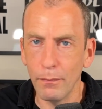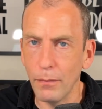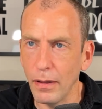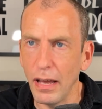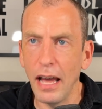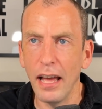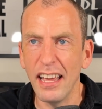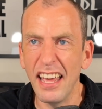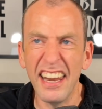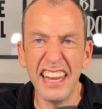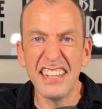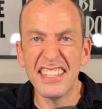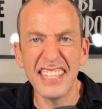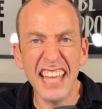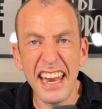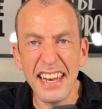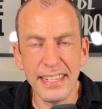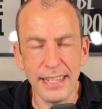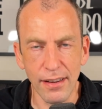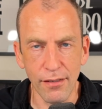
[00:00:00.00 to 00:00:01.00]
uh, an
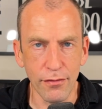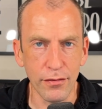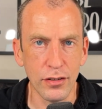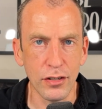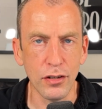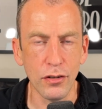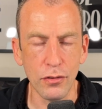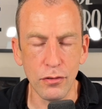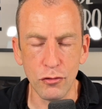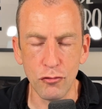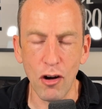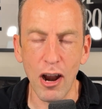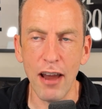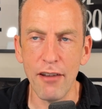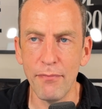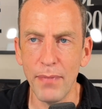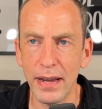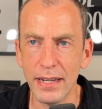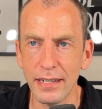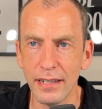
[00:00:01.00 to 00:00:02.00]
incentive to drive
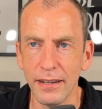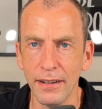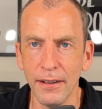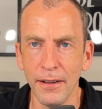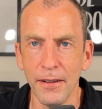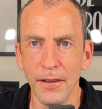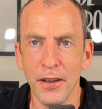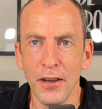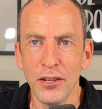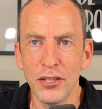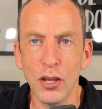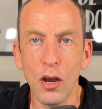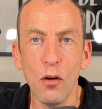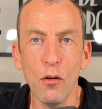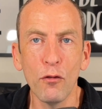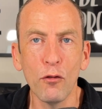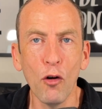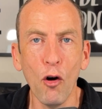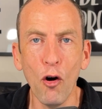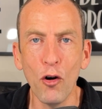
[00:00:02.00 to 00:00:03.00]
better so
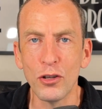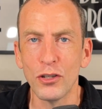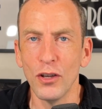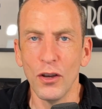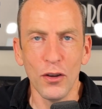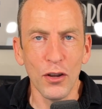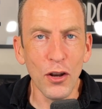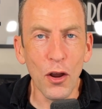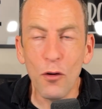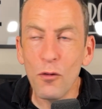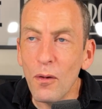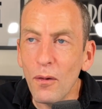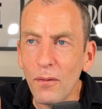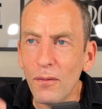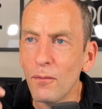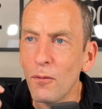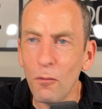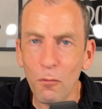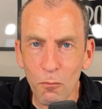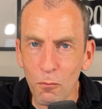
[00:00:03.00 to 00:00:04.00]
of course you know
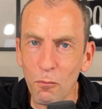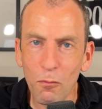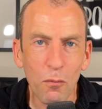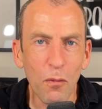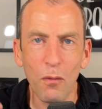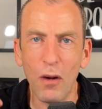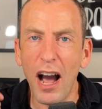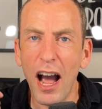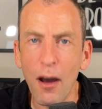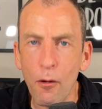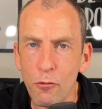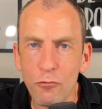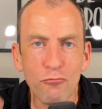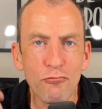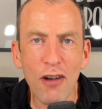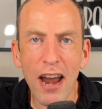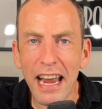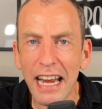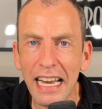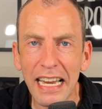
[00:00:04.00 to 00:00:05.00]
I would
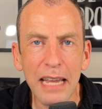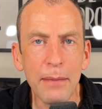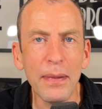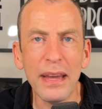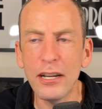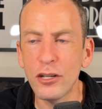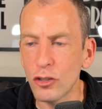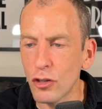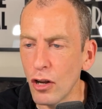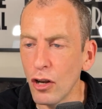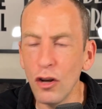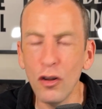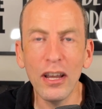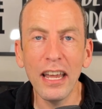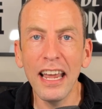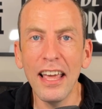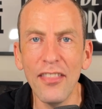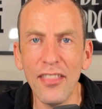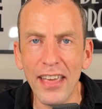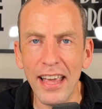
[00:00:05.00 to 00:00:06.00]
regularly be looking
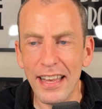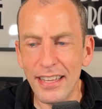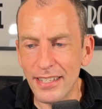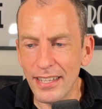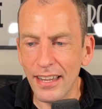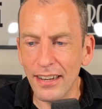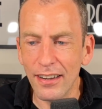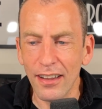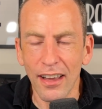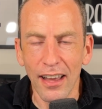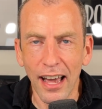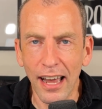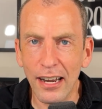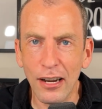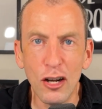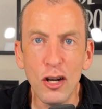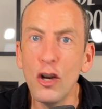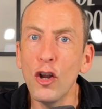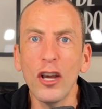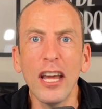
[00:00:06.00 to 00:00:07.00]
at this and,
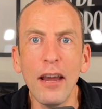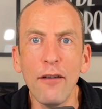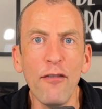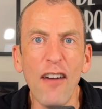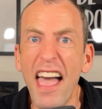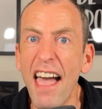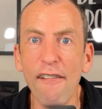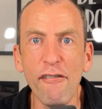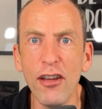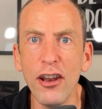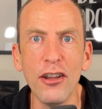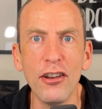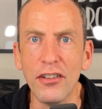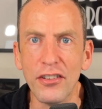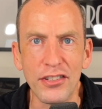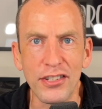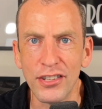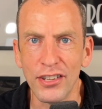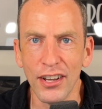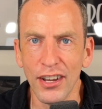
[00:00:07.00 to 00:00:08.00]
and looking for
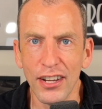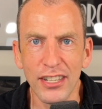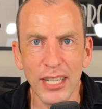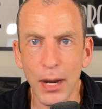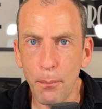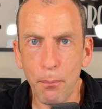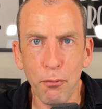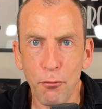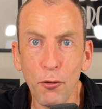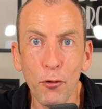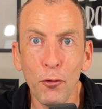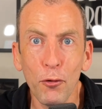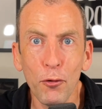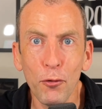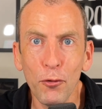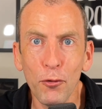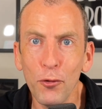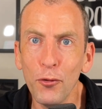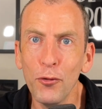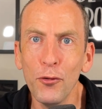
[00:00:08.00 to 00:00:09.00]
evidence to
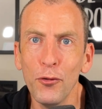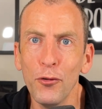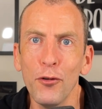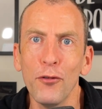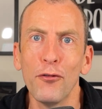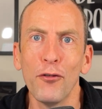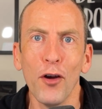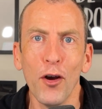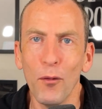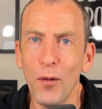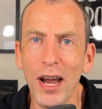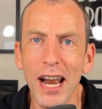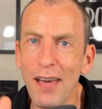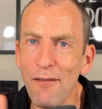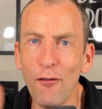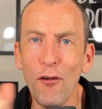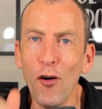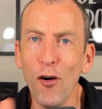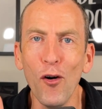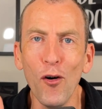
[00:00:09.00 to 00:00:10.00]
prove what I've
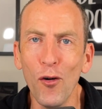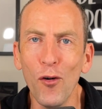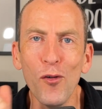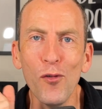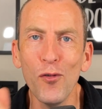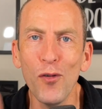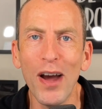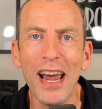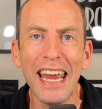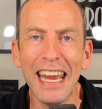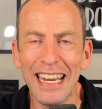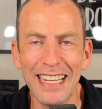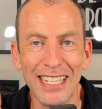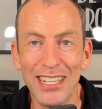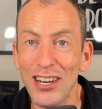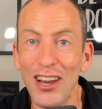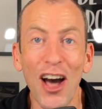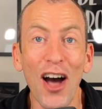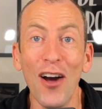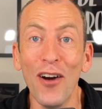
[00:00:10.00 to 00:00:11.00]
always
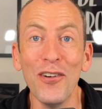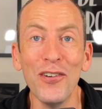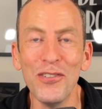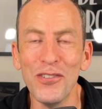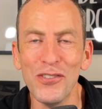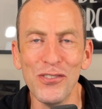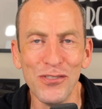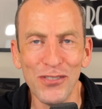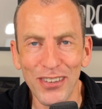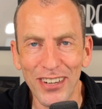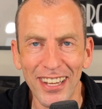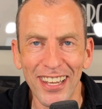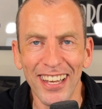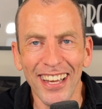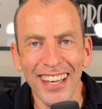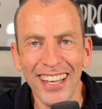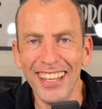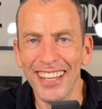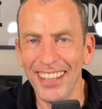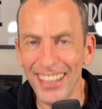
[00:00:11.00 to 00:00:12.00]
known
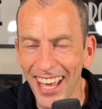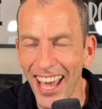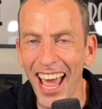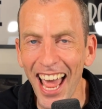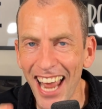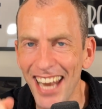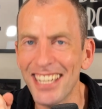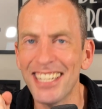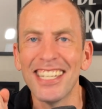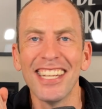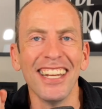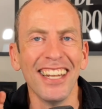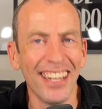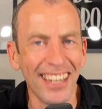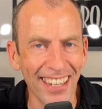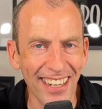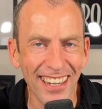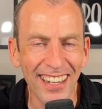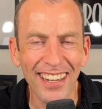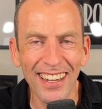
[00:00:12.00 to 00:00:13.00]
that
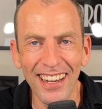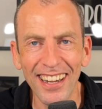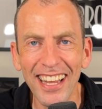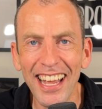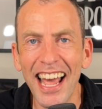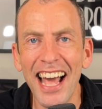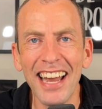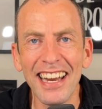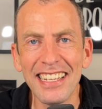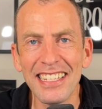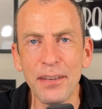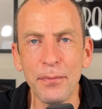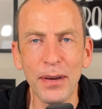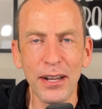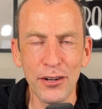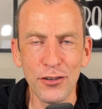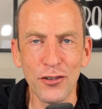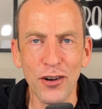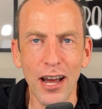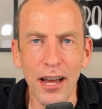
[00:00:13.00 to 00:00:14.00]
Leanne is a better
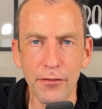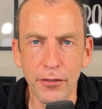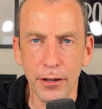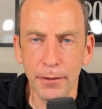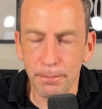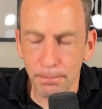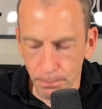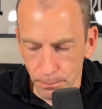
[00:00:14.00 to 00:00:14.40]
driver.